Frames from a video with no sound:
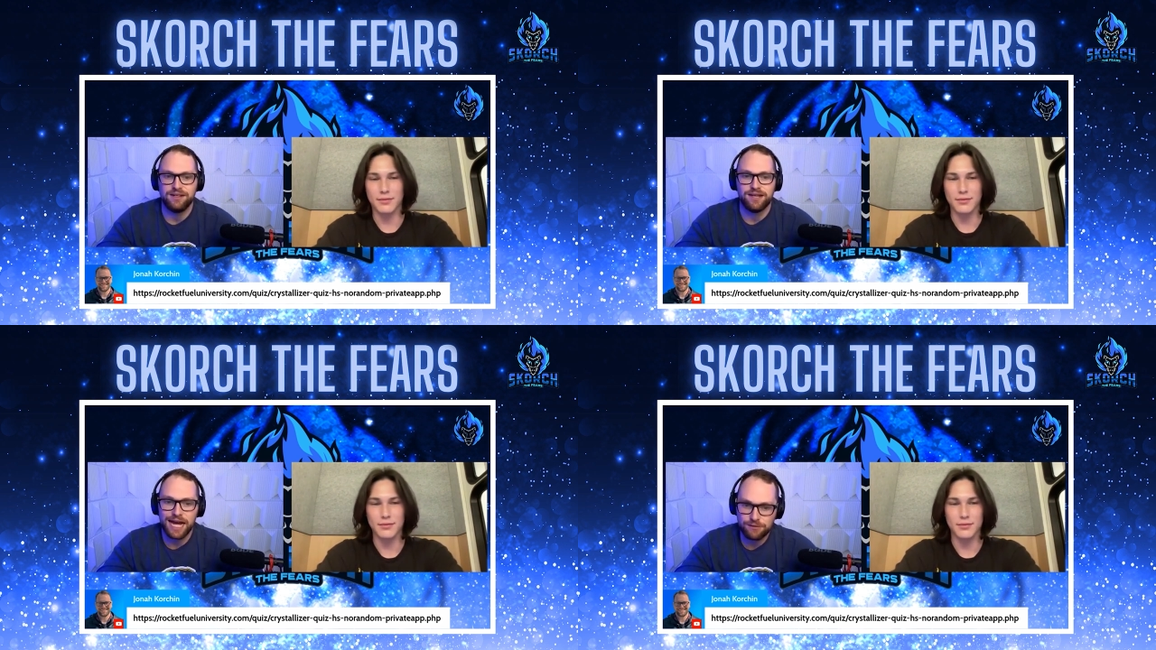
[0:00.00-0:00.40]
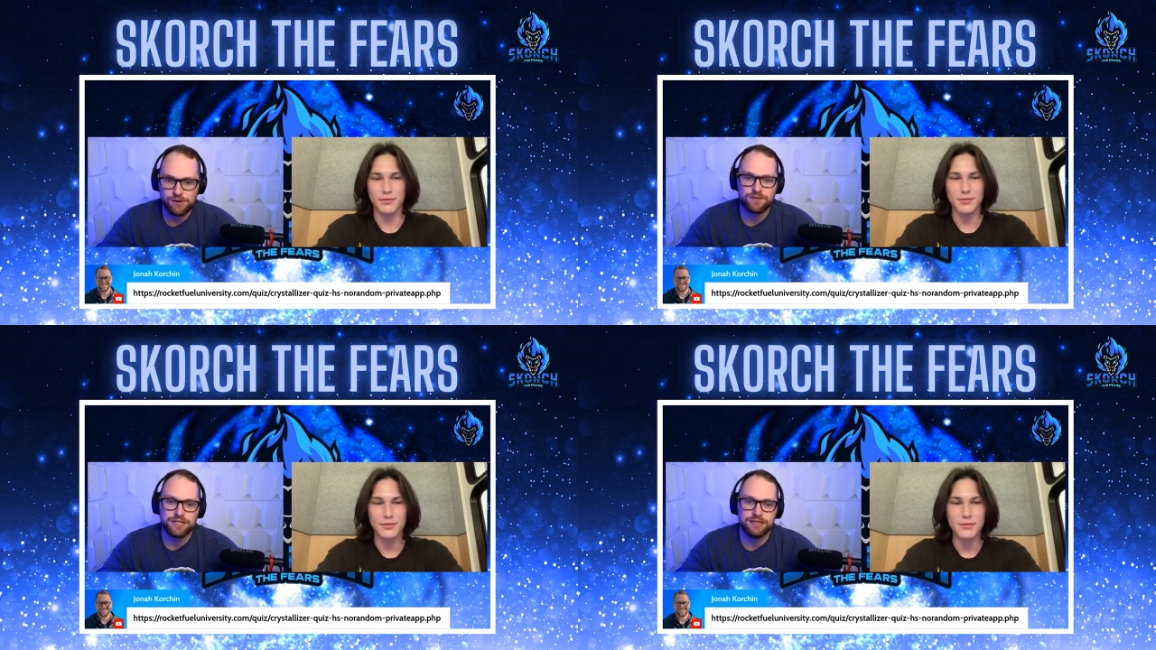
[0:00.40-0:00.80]

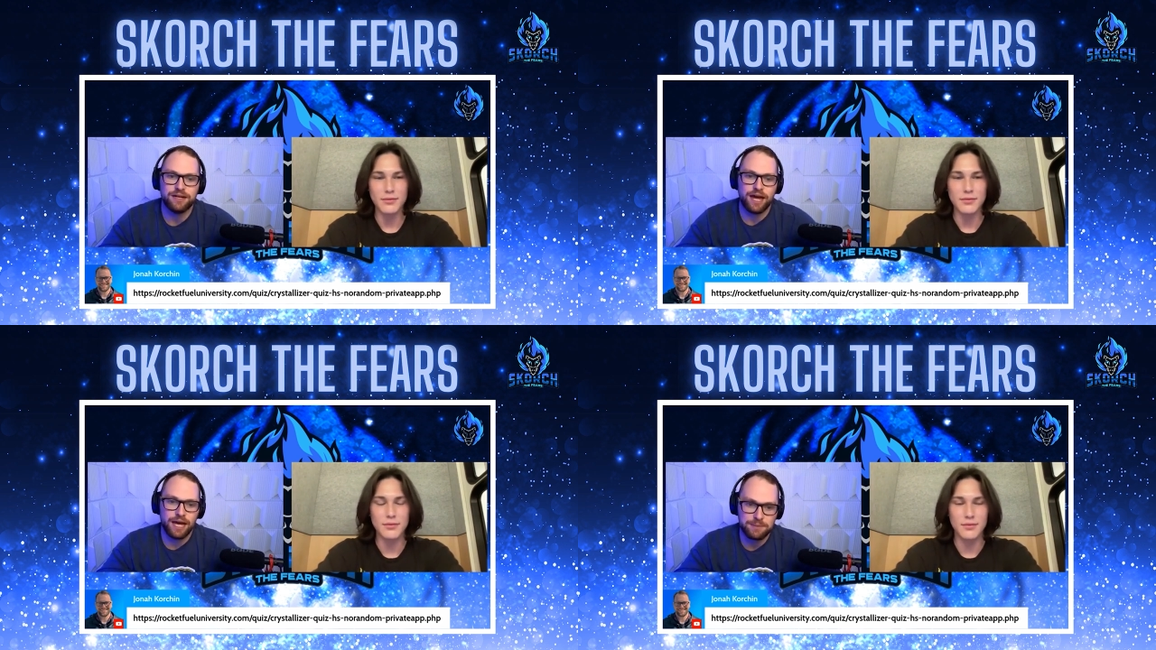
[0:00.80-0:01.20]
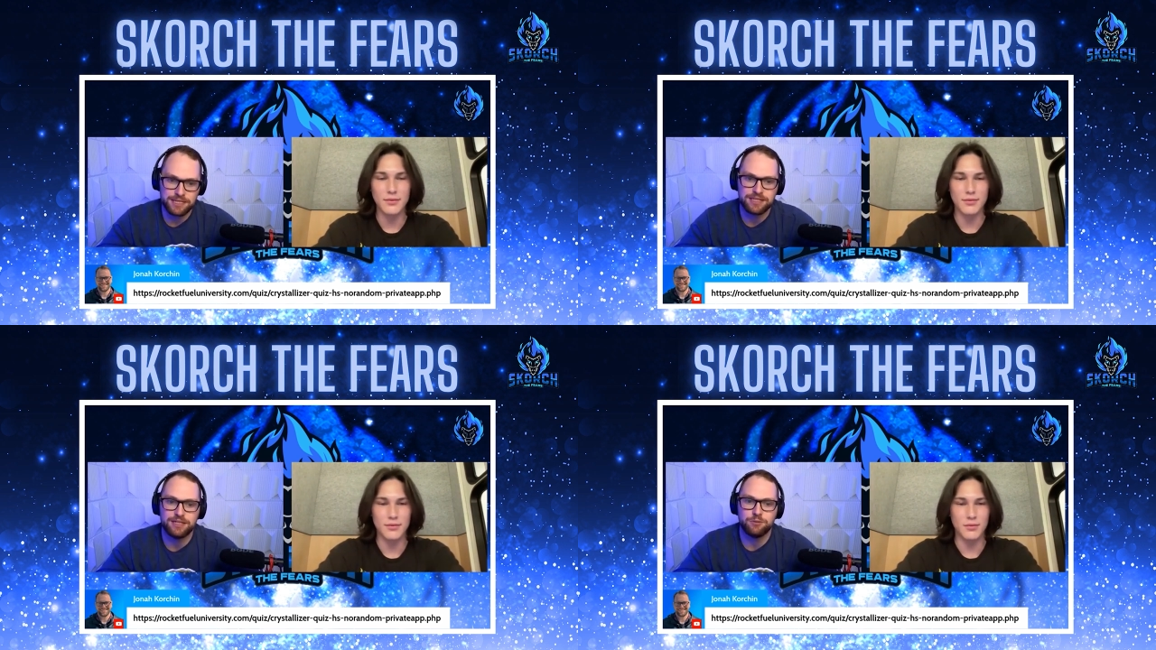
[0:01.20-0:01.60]
Speaker 1: 915
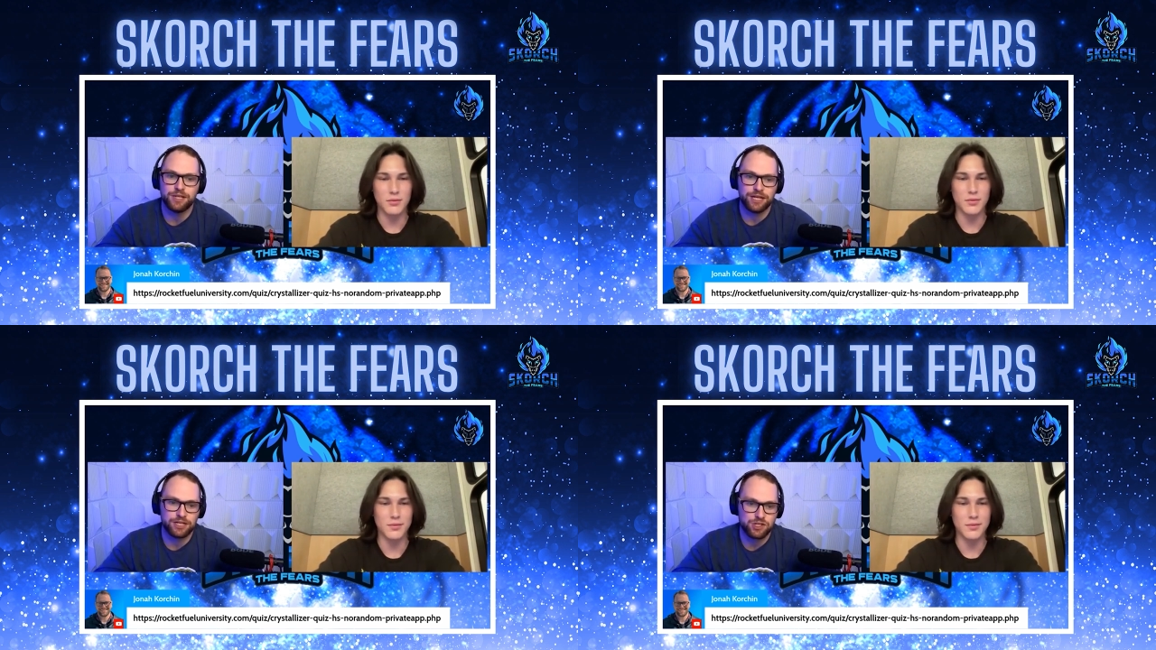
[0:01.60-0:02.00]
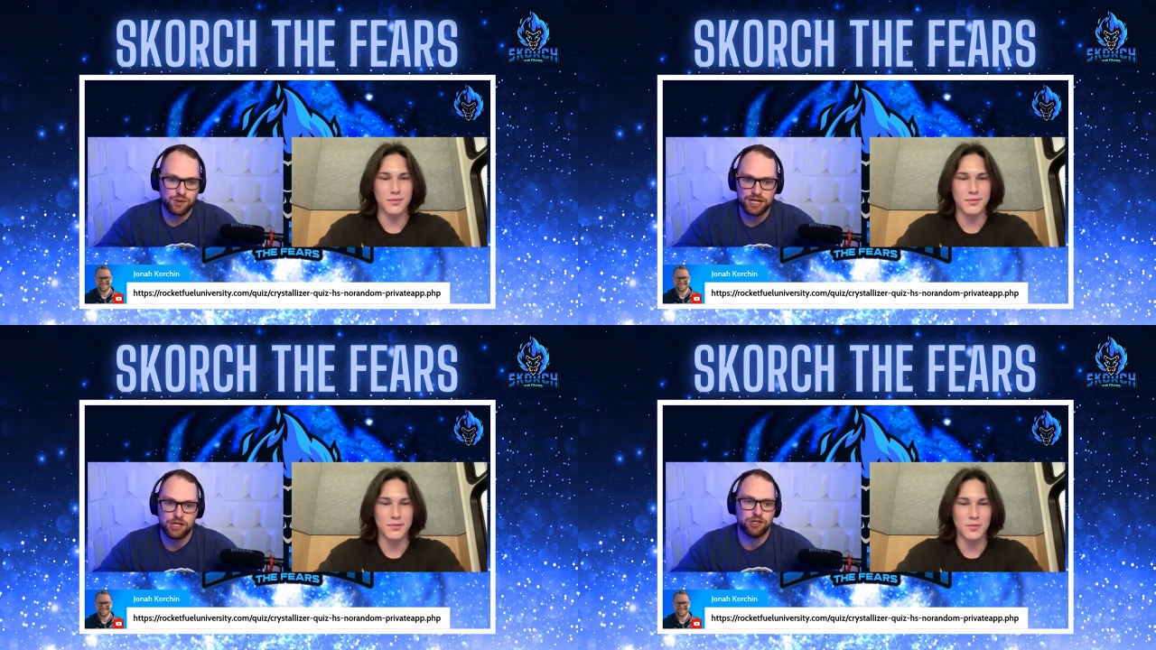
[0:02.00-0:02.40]
MST. It'll be like a
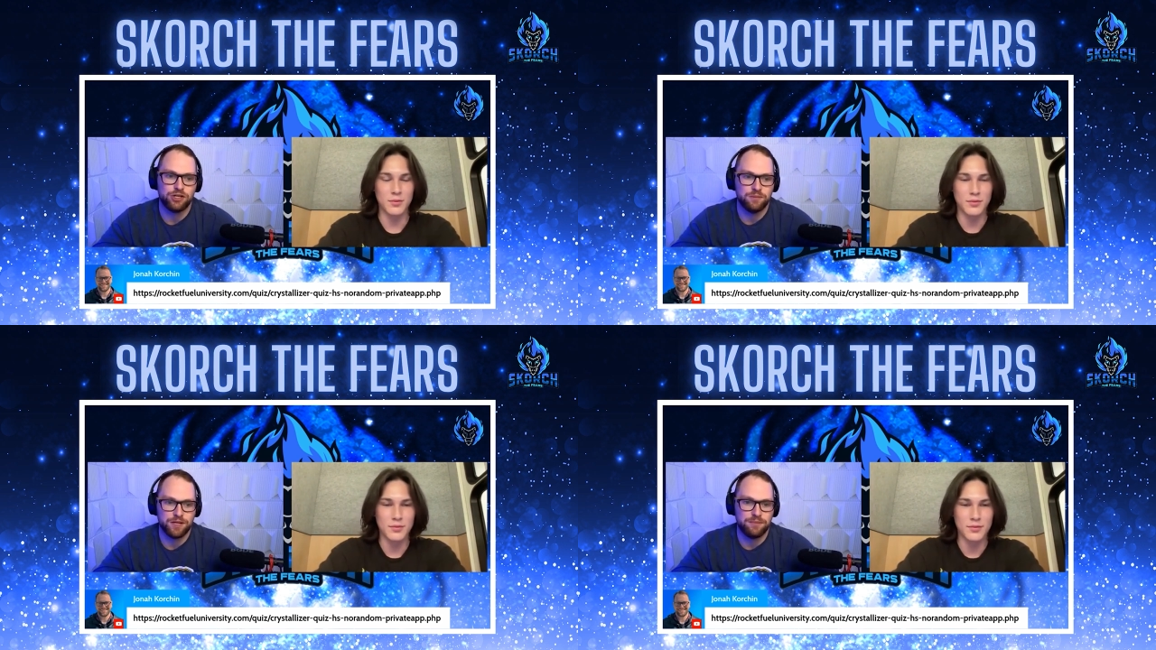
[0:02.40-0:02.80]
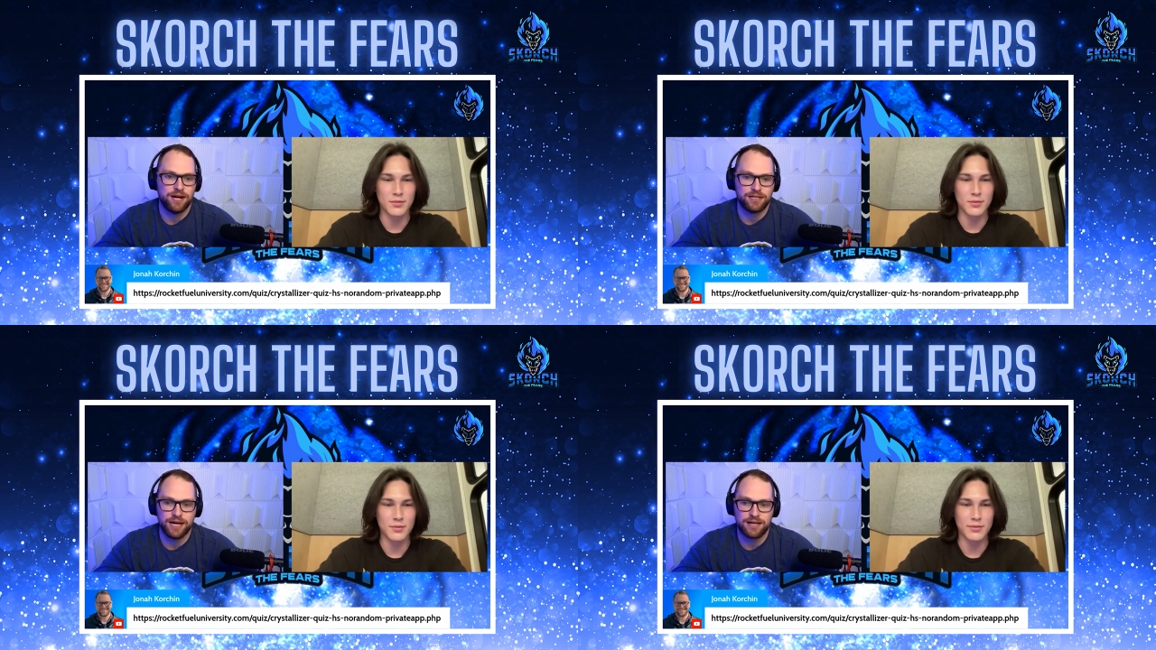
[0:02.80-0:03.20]
20 to 30 minute
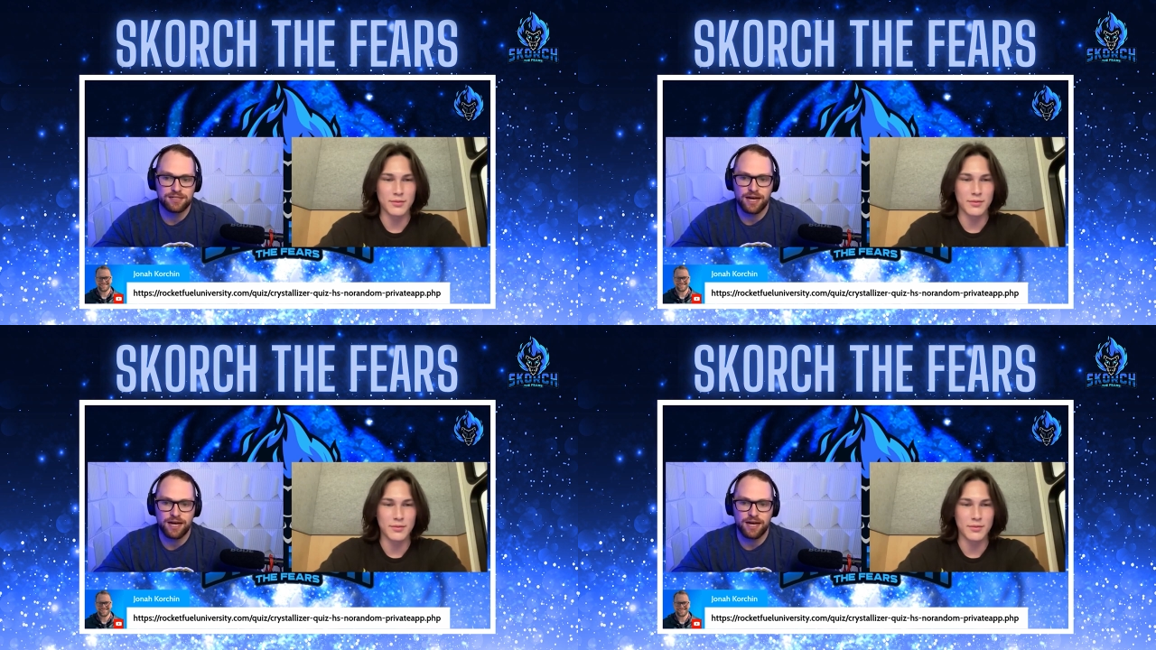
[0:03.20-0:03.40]
podcast.